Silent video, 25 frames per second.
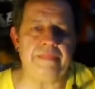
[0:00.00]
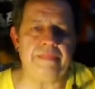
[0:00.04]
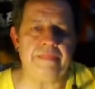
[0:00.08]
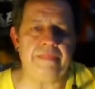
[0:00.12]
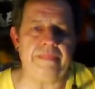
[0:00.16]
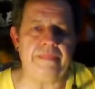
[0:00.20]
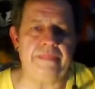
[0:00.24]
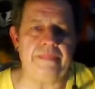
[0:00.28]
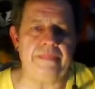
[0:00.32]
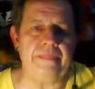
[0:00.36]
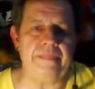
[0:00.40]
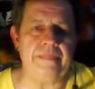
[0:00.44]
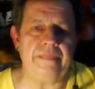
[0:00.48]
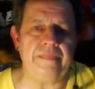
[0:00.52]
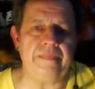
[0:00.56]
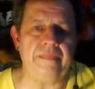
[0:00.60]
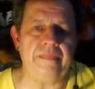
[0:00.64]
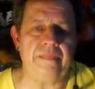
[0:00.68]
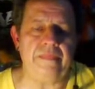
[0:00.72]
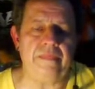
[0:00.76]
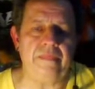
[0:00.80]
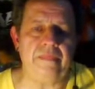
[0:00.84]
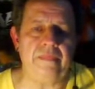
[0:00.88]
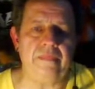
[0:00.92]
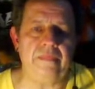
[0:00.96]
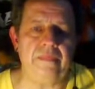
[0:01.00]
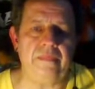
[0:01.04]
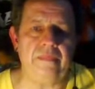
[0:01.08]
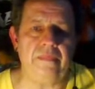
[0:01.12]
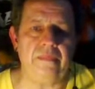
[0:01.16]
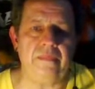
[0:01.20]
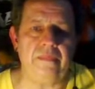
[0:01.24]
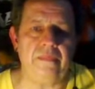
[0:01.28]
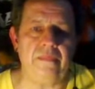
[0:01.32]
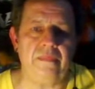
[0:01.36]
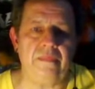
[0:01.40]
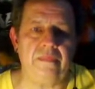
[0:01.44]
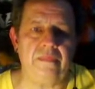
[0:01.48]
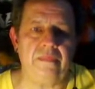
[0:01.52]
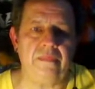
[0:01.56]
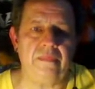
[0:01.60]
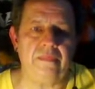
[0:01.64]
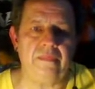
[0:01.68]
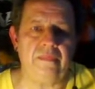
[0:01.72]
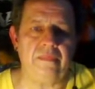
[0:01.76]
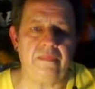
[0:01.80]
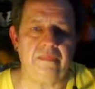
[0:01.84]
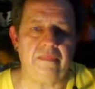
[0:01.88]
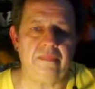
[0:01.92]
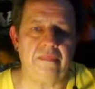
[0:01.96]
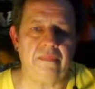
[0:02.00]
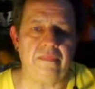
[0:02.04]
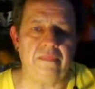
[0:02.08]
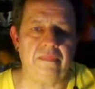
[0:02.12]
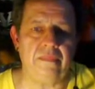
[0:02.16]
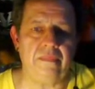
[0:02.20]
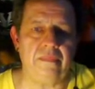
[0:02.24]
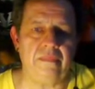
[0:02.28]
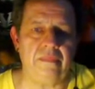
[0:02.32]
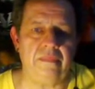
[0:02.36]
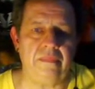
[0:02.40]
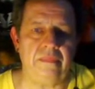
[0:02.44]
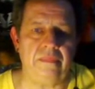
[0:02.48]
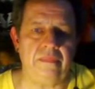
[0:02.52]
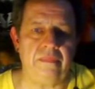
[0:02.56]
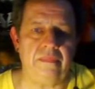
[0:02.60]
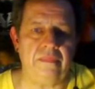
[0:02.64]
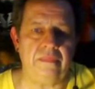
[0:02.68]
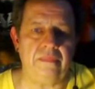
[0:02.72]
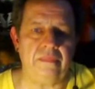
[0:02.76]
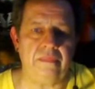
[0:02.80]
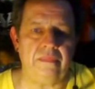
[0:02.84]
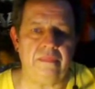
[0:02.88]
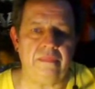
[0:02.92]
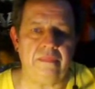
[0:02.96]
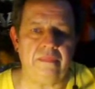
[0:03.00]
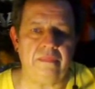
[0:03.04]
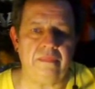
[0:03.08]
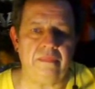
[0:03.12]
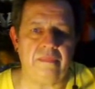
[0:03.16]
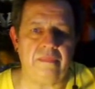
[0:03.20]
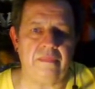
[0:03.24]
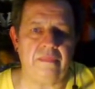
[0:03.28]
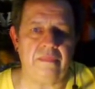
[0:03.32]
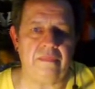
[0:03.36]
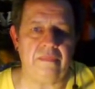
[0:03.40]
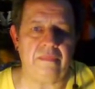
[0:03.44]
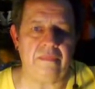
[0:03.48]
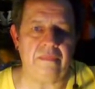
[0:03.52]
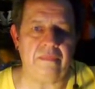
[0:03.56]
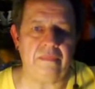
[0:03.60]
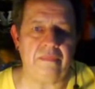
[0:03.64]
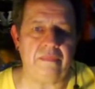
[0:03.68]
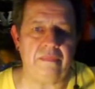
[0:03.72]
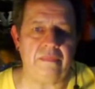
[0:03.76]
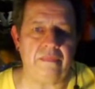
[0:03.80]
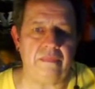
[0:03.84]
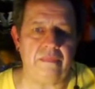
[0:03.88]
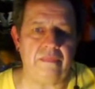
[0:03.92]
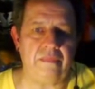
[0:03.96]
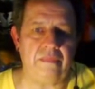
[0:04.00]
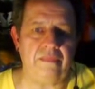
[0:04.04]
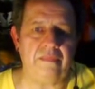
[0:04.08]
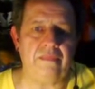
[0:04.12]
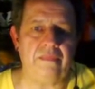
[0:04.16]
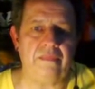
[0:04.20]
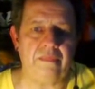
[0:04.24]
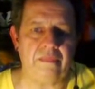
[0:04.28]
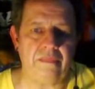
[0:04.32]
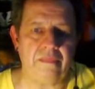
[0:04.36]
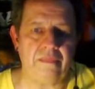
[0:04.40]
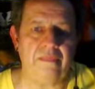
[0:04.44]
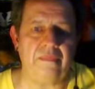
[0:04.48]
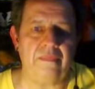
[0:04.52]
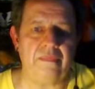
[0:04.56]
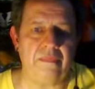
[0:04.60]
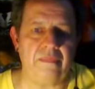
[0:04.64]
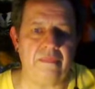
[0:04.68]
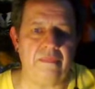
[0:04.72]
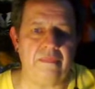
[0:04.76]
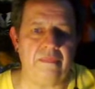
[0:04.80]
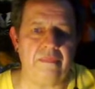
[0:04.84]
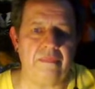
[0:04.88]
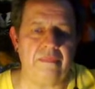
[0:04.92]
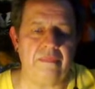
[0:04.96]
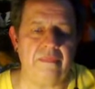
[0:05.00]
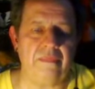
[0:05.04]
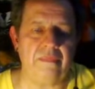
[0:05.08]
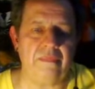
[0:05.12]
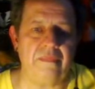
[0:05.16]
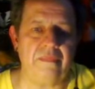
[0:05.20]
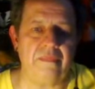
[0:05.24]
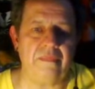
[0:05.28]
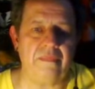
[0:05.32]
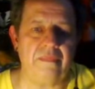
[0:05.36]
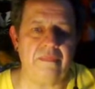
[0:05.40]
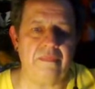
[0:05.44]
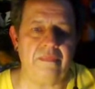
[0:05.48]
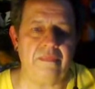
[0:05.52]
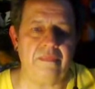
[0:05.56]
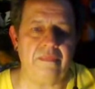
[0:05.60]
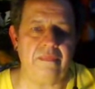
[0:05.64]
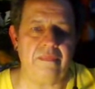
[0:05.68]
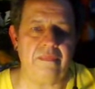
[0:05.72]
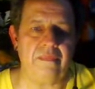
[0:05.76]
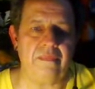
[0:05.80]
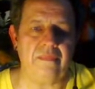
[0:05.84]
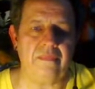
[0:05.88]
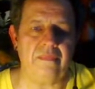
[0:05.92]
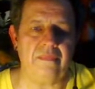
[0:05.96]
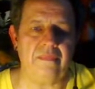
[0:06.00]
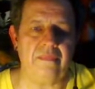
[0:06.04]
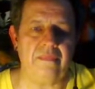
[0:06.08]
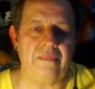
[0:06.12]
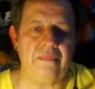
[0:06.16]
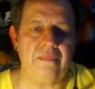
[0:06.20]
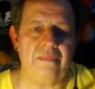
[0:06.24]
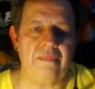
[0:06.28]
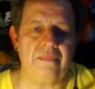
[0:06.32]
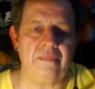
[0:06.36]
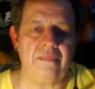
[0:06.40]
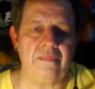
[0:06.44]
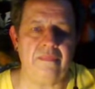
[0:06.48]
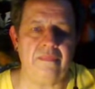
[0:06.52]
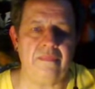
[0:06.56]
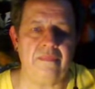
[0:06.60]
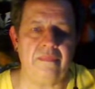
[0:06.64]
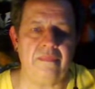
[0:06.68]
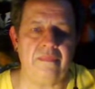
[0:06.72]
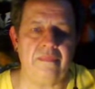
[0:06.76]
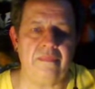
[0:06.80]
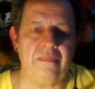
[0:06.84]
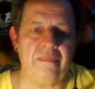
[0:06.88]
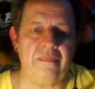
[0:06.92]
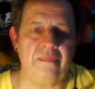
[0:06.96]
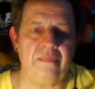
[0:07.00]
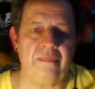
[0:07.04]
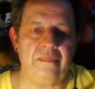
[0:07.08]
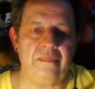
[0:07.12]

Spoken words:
No words are spoken by the person on screen.